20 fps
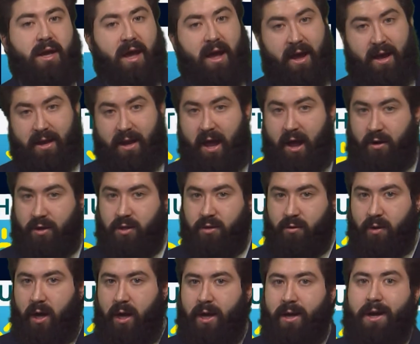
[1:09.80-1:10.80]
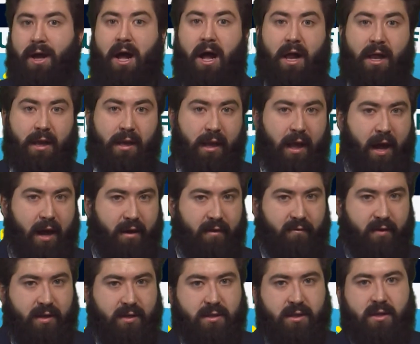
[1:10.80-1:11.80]
and now you got a lot of
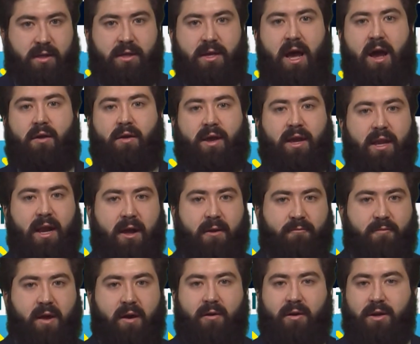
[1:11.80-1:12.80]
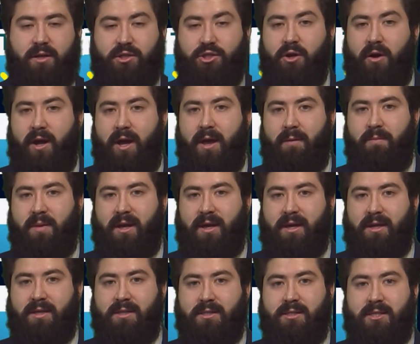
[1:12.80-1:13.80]
it. Now get out there and enjoy it
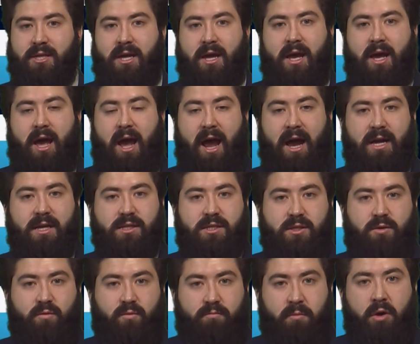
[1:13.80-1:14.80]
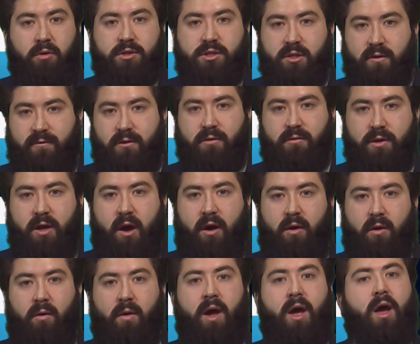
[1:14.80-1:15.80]
because, as most of you
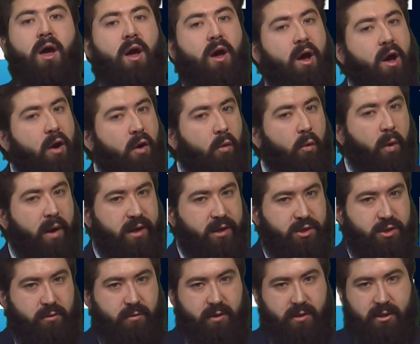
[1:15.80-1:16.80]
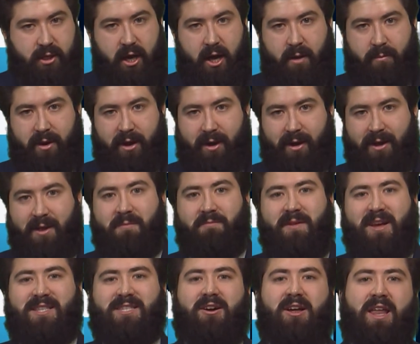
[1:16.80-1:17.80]
know, winter is coming.
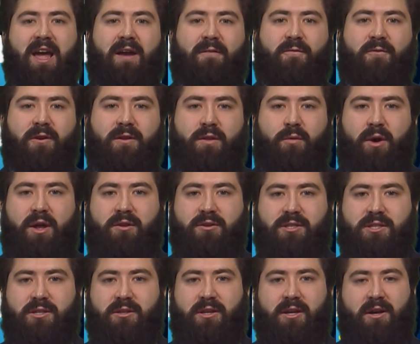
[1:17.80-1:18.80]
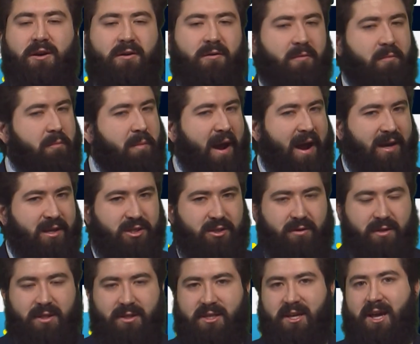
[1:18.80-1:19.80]
That's all I have for you in the weather studio. Back to you
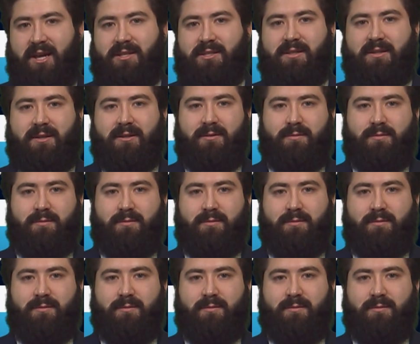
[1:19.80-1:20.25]
at the desk.